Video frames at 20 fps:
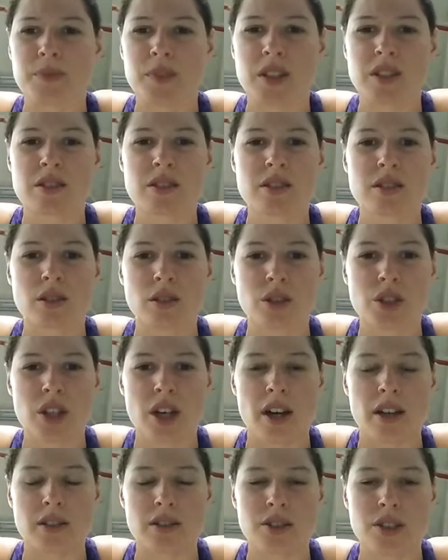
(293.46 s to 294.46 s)
it's still
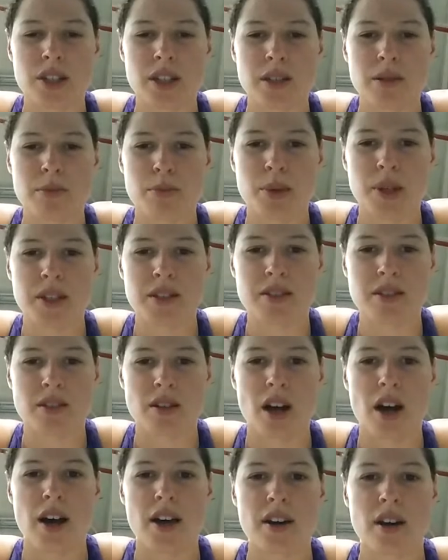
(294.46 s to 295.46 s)
challenging, but it's
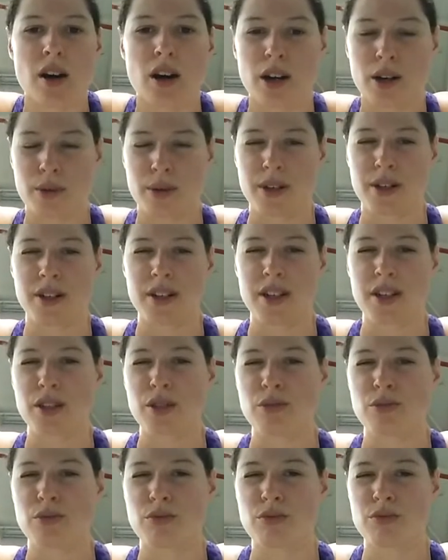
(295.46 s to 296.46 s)
not awkward,
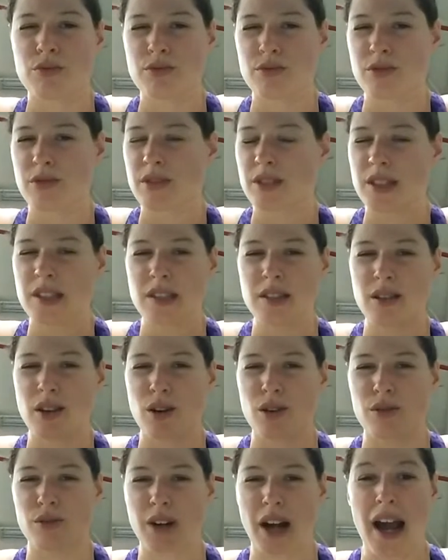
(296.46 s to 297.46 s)
and
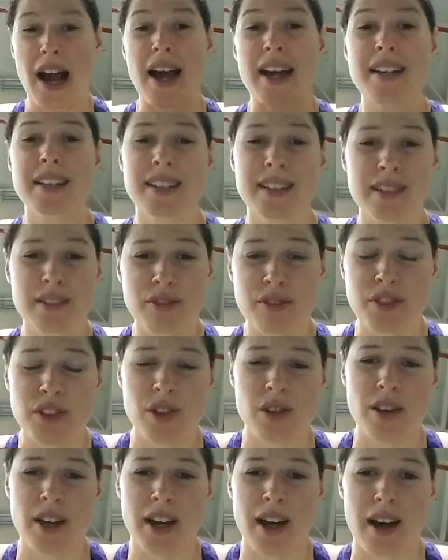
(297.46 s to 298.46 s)
I didn't
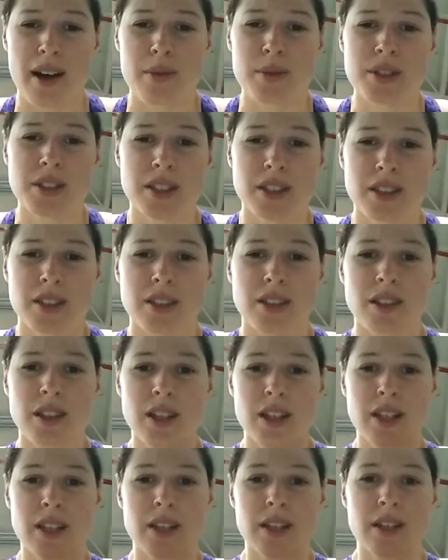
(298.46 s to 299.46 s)
feel like I was gonna
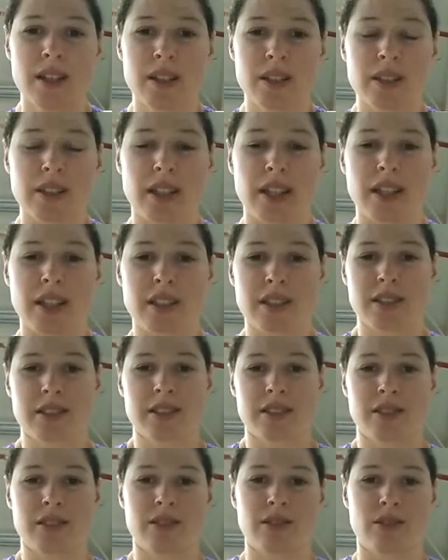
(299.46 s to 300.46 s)
like
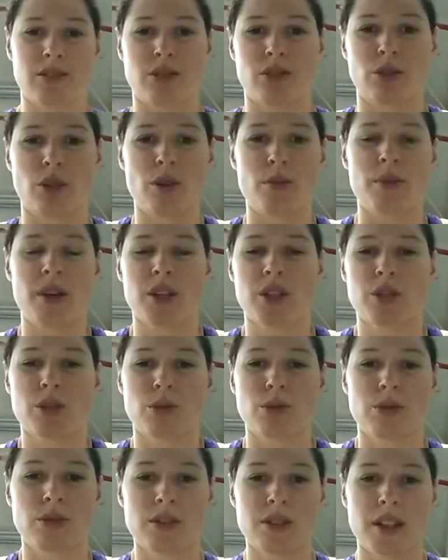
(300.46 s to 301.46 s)
throw my
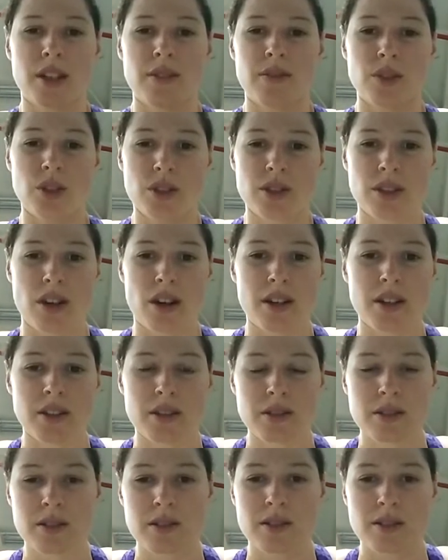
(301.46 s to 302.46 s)
shoulders out of their
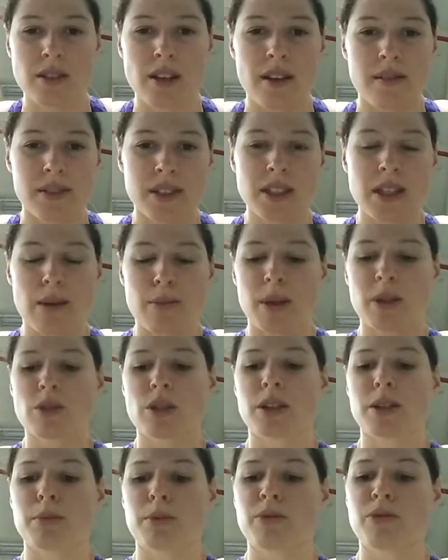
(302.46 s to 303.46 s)
sockets every time I
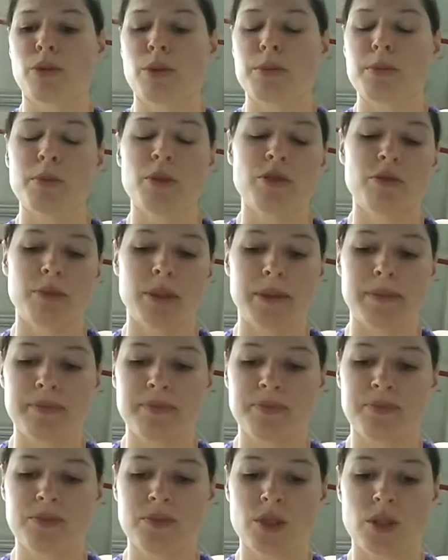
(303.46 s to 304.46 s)
try to perform the movement.
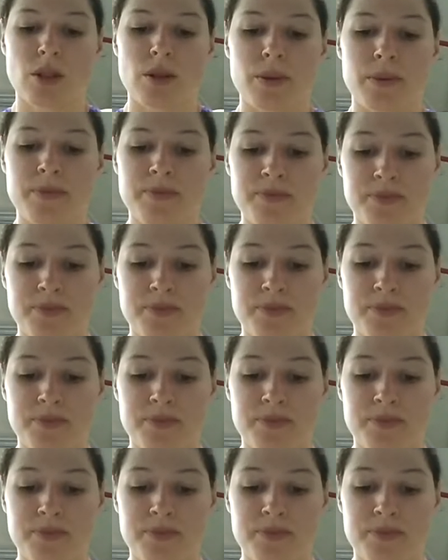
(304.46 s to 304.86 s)
So